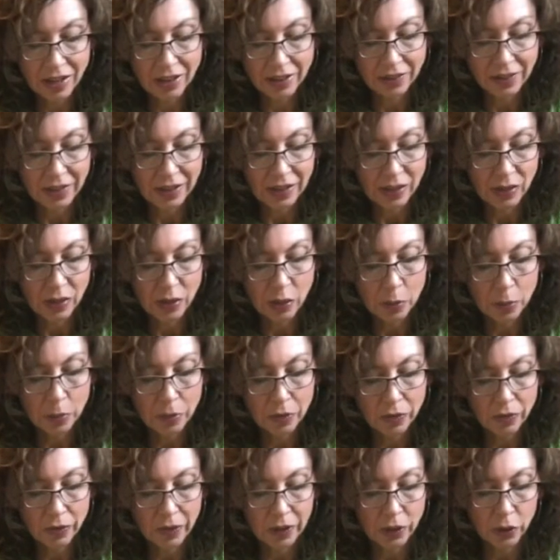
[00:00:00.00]
of these super
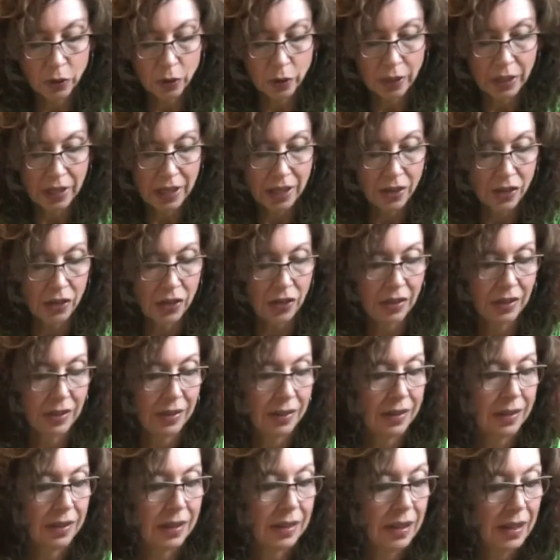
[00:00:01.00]
fun
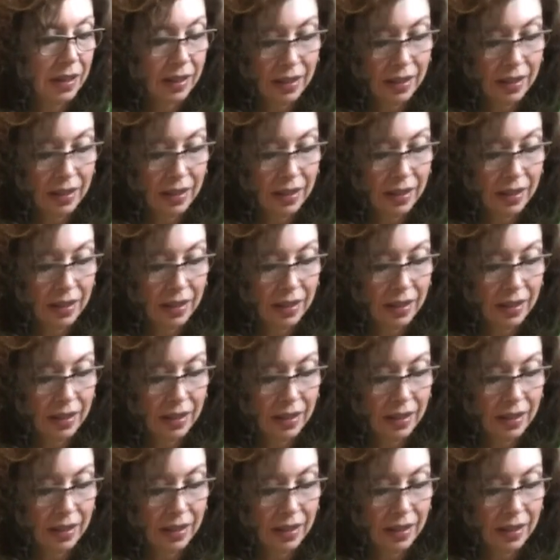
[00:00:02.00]
creations.